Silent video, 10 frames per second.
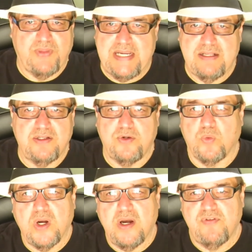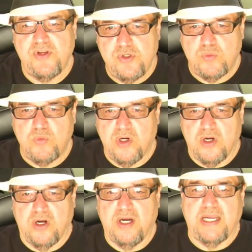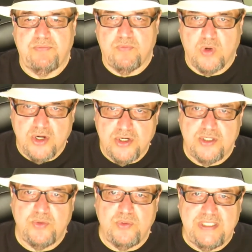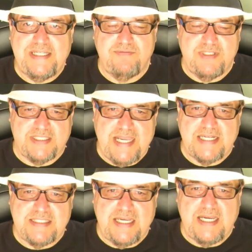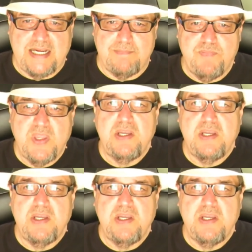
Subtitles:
England or wherever you were and where you lived at that time,